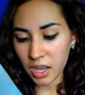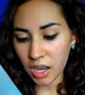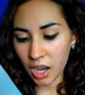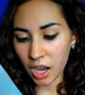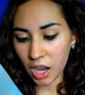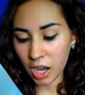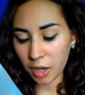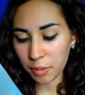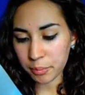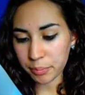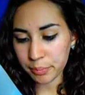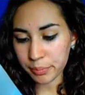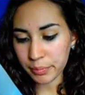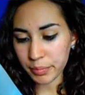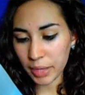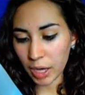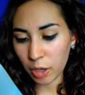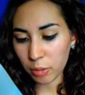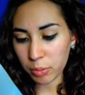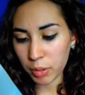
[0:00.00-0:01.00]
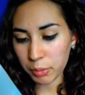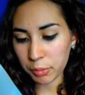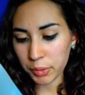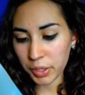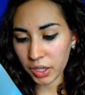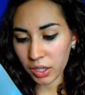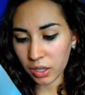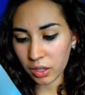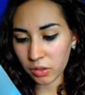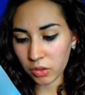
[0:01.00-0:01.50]
I'll
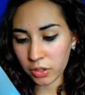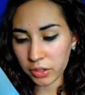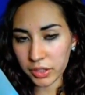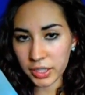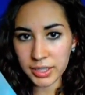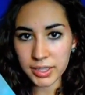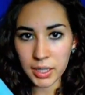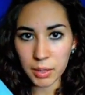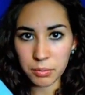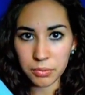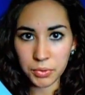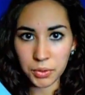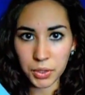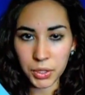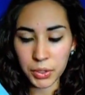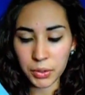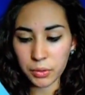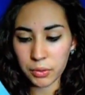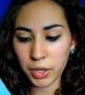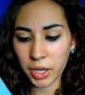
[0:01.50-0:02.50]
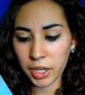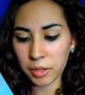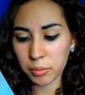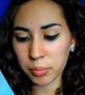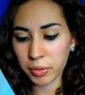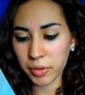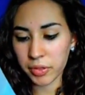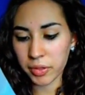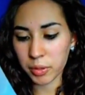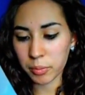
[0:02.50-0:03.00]
probably look these up for you and
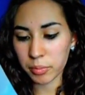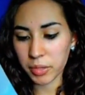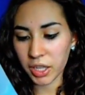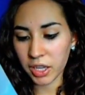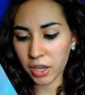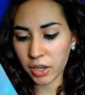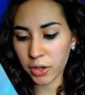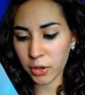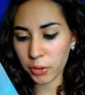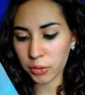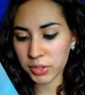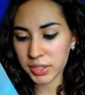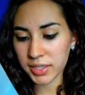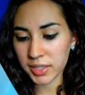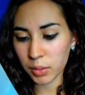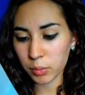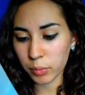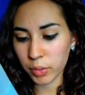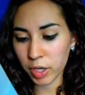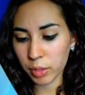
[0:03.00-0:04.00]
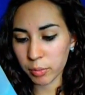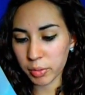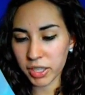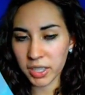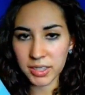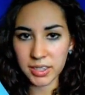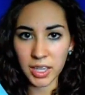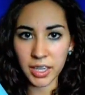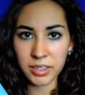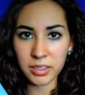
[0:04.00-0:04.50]
put them in a note somewhere
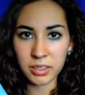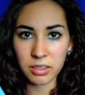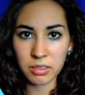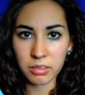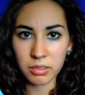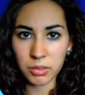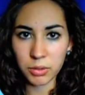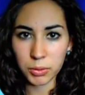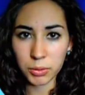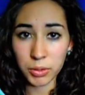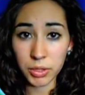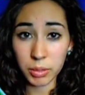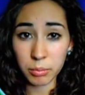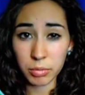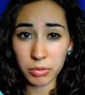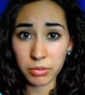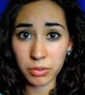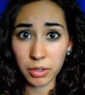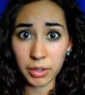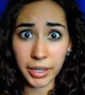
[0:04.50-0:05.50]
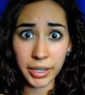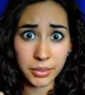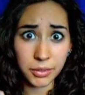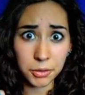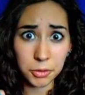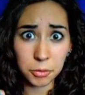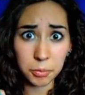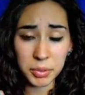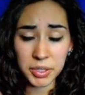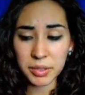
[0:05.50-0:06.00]
because I didn't Google them beforehand.
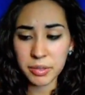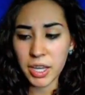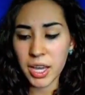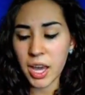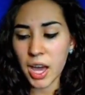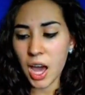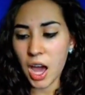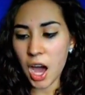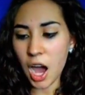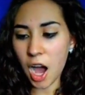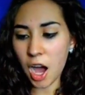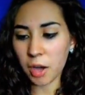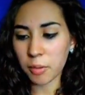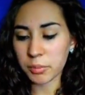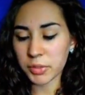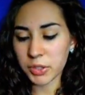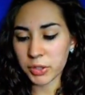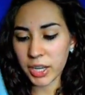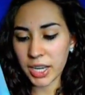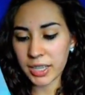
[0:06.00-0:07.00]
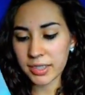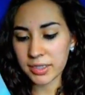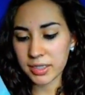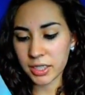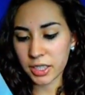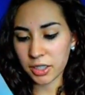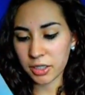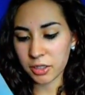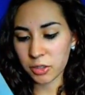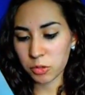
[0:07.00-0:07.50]
Oops. So it has,
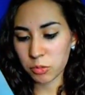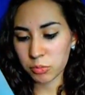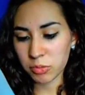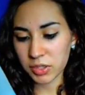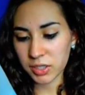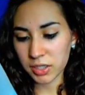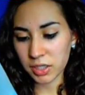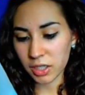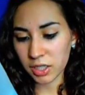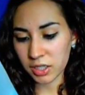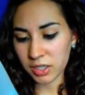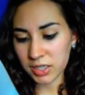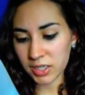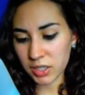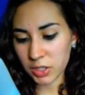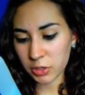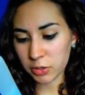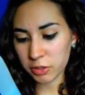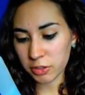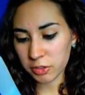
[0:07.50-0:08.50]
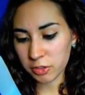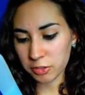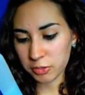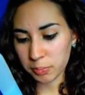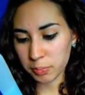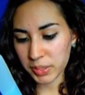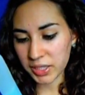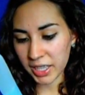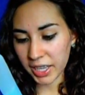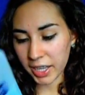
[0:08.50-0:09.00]
you know, a slew of
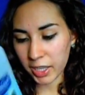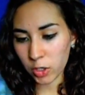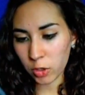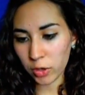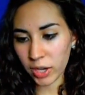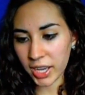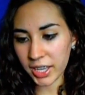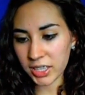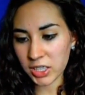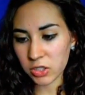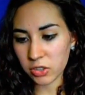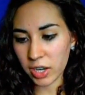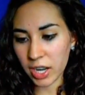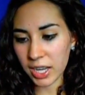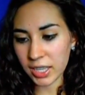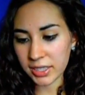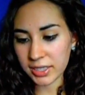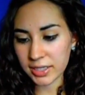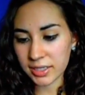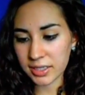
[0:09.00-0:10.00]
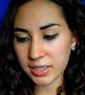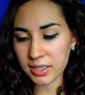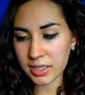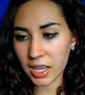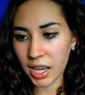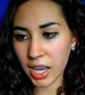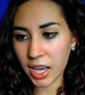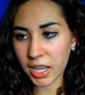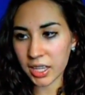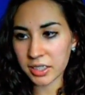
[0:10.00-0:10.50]
botanical extracts,
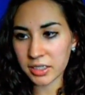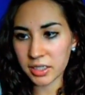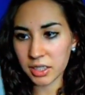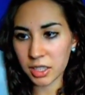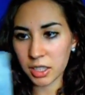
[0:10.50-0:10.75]
and